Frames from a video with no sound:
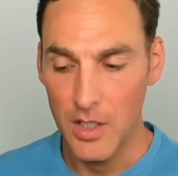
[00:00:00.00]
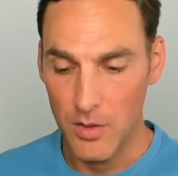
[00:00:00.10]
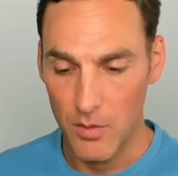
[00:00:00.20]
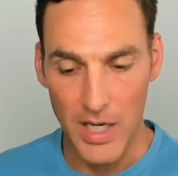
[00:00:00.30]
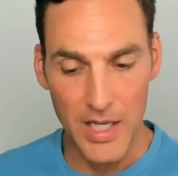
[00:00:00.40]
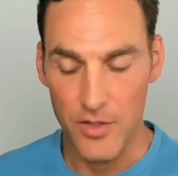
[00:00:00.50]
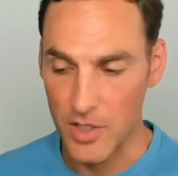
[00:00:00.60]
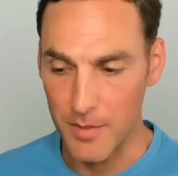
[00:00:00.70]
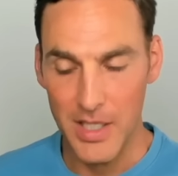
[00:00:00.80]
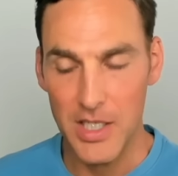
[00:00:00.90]
Right. They're
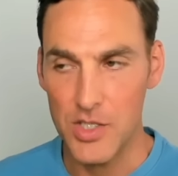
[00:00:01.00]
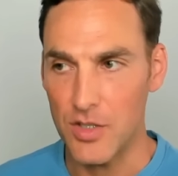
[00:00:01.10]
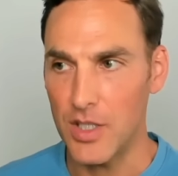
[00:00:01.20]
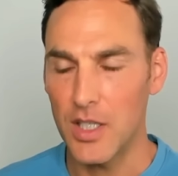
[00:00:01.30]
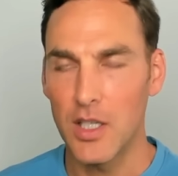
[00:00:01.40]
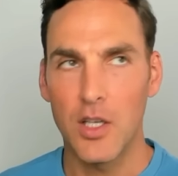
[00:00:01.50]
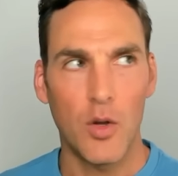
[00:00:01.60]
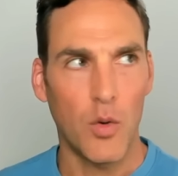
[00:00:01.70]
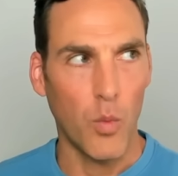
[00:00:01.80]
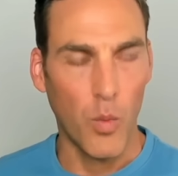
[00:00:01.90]
committed to it.
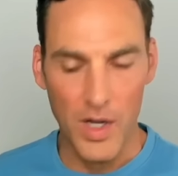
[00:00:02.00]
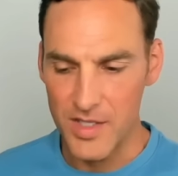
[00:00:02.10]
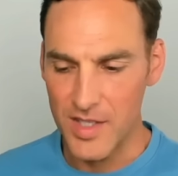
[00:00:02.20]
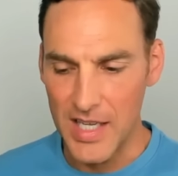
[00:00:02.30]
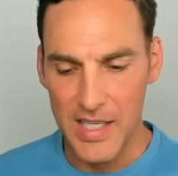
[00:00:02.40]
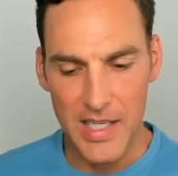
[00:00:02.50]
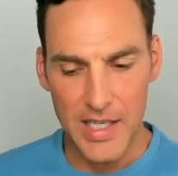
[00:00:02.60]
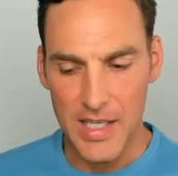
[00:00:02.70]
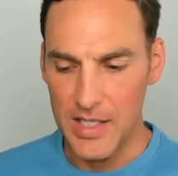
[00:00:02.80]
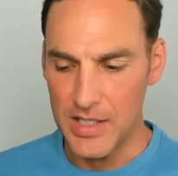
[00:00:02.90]
Once they
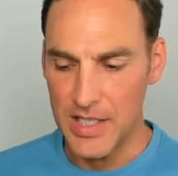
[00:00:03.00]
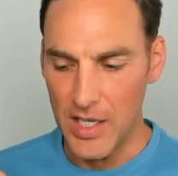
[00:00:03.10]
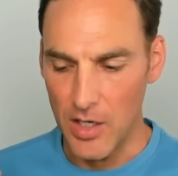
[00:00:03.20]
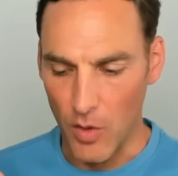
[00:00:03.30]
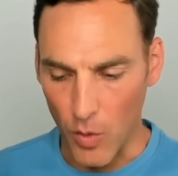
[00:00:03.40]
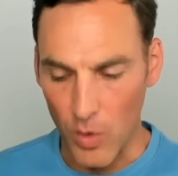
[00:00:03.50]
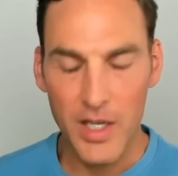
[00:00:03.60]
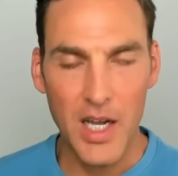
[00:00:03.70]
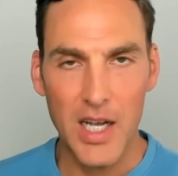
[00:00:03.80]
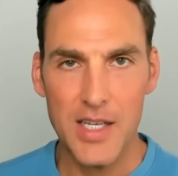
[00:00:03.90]
get
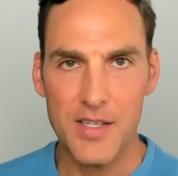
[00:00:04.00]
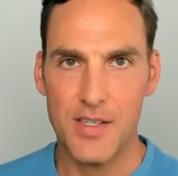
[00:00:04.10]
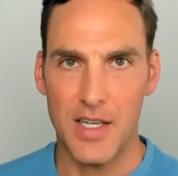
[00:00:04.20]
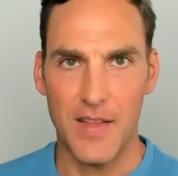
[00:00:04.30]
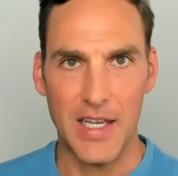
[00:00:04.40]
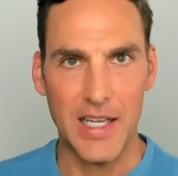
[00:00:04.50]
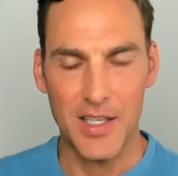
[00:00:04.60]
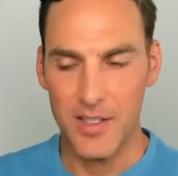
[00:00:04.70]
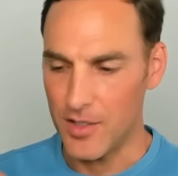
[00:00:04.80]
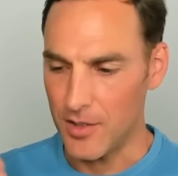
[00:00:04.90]
organized and they
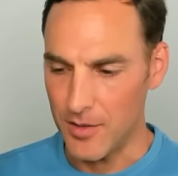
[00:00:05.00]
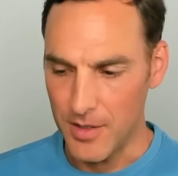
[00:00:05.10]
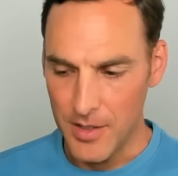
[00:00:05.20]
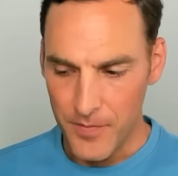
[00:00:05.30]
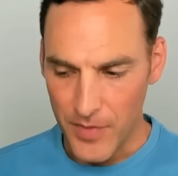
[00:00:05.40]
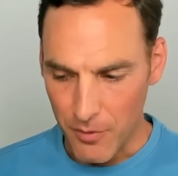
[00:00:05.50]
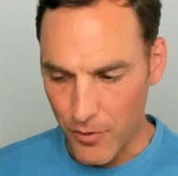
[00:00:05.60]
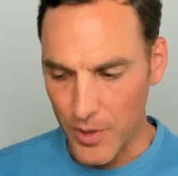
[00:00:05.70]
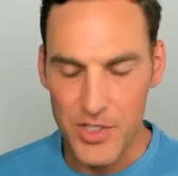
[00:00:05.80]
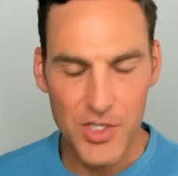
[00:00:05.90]
get their
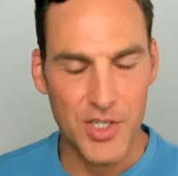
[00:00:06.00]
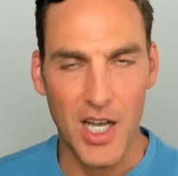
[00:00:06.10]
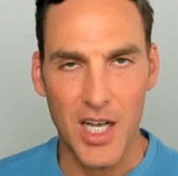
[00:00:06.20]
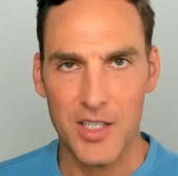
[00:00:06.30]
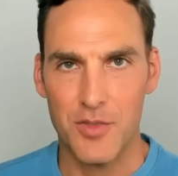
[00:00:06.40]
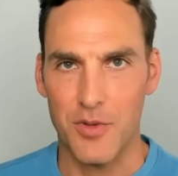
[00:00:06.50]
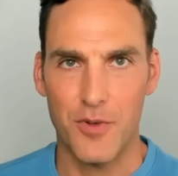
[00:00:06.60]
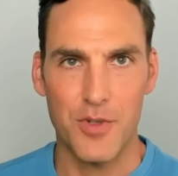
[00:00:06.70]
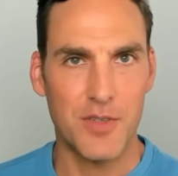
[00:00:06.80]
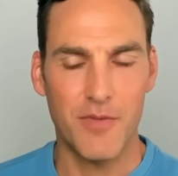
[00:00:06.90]
fridge stocked with
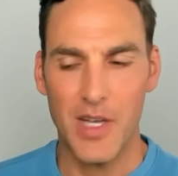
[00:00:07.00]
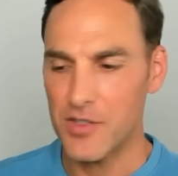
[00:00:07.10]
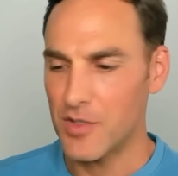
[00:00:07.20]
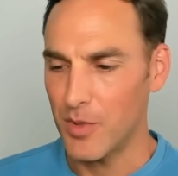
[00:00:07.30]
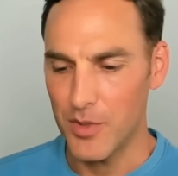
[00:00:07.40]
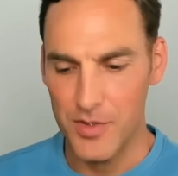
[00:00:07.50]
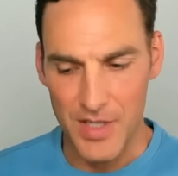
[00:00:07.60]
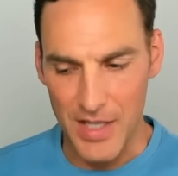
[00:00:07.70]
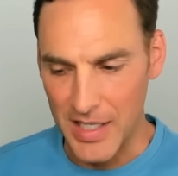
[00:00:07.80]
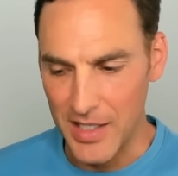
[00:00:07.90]
fruits and vegetables
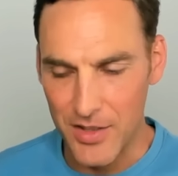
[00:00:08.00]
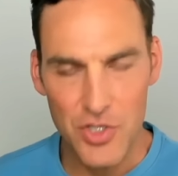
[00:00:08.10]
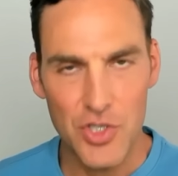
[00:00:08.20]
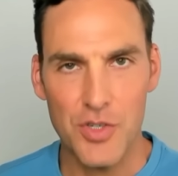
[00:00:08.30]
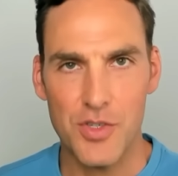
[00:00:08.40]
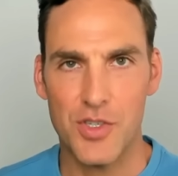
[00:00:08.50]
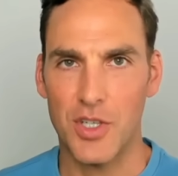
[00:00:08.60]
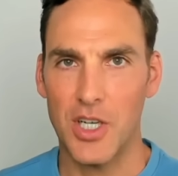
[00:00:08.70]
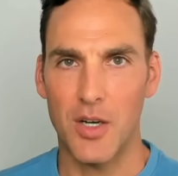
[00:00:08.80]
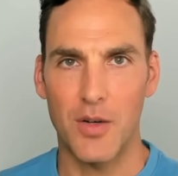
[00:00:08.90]
and they get the juicer
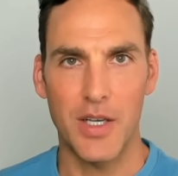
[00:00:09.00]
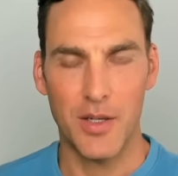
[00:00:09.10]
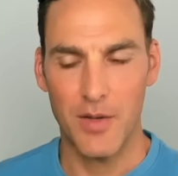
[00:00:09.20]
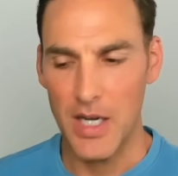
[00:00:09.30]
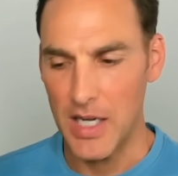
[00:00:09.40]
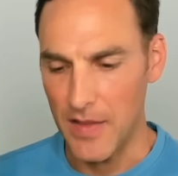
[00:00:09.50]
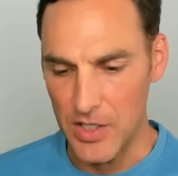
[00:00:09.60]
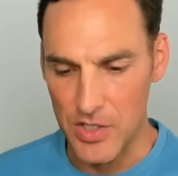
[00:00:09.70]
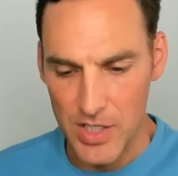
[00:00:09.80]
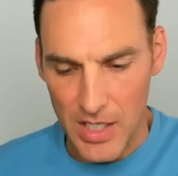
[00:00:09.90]
going, right? And they
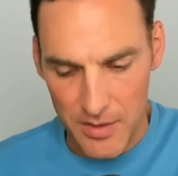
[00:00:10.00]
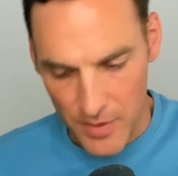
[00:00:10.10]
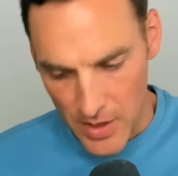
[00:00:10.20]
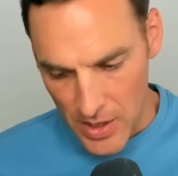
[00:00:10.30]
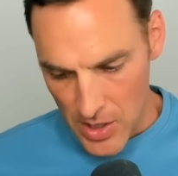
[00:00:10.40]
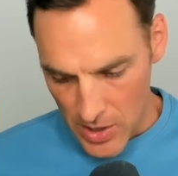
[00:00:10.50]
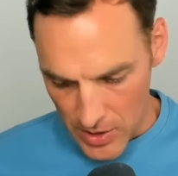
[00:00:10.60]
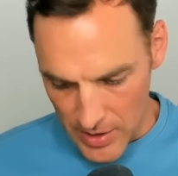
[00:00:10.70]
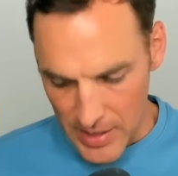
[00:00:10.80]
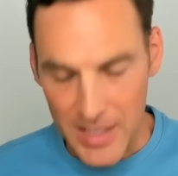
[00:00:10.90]
just kind of
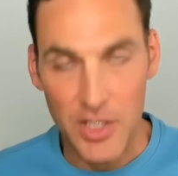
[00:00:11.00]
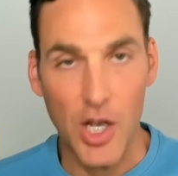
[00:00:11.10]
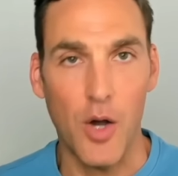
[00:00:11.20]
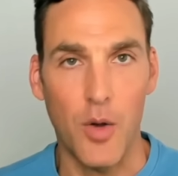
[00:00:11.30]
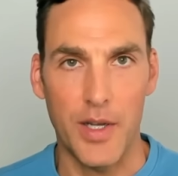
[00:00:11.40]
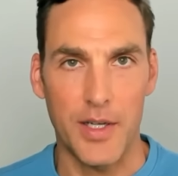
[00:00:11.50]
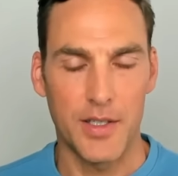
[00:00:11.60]
get going.